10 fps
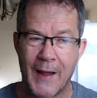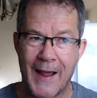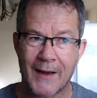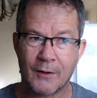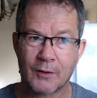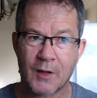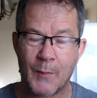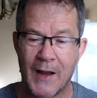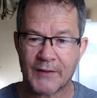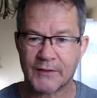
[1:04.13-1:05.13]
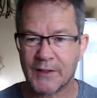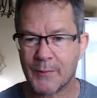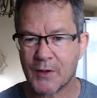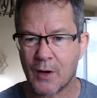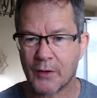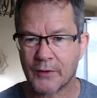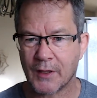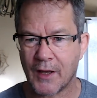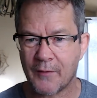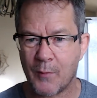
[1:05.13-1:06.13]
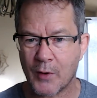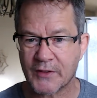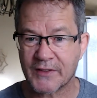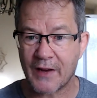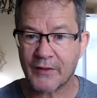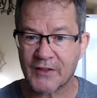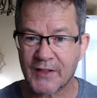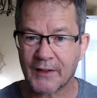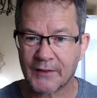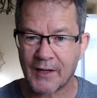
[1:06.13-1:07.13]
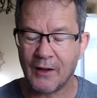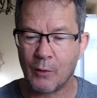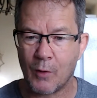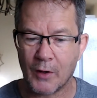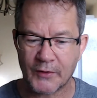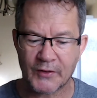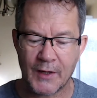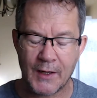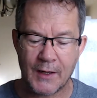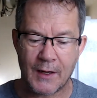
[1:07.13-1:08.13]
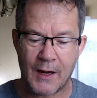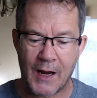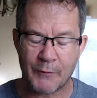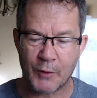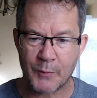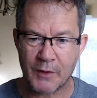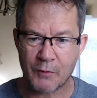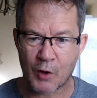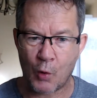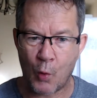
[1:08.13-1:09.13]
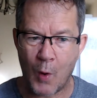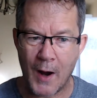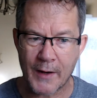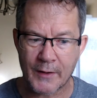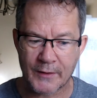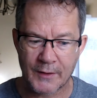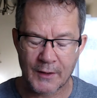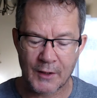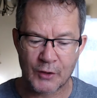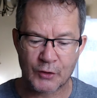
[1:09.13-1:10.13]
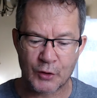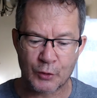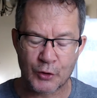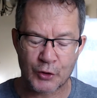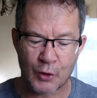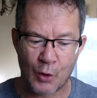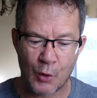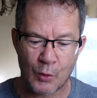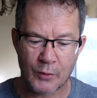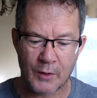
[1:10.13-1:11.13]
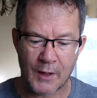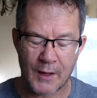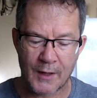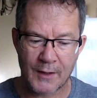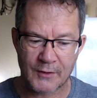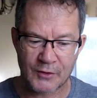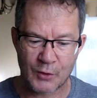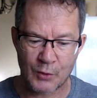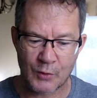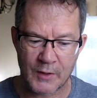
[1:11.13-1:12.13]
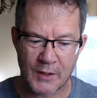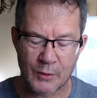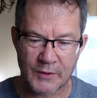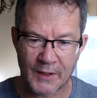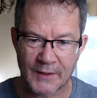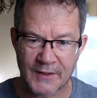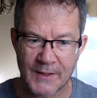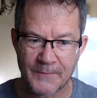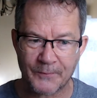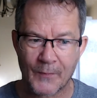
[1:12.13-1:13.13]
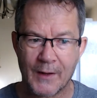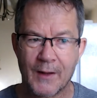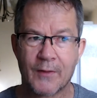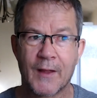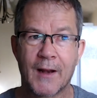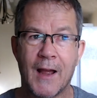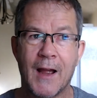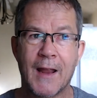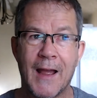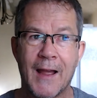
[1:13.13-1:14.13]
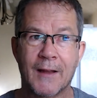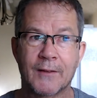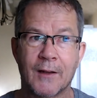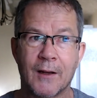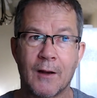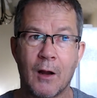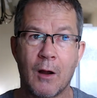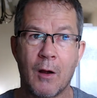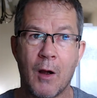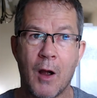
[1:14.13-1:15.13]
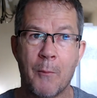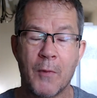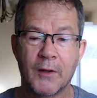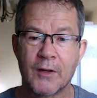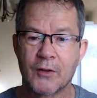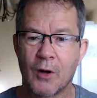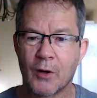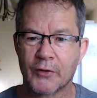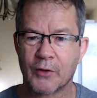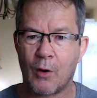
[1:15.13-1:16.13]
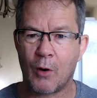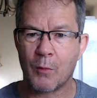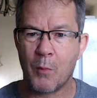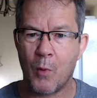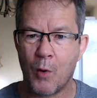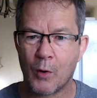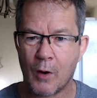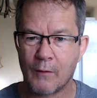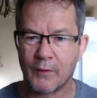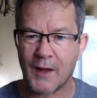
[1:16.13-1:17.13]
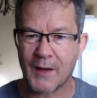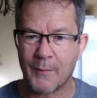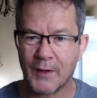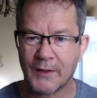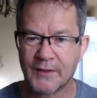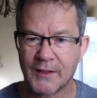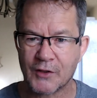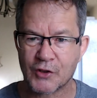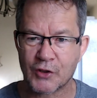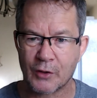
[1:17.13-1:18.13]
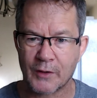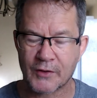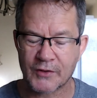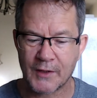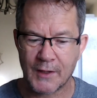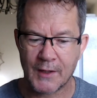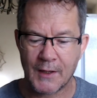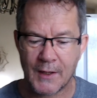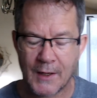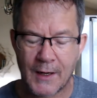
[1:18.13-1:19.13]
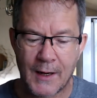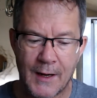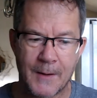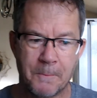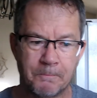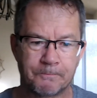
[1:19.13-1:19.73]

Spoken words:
panel capacity beyond 11.76 kilowatts, I would be required to show to the utility that I had $1 million or more of liability insurance. And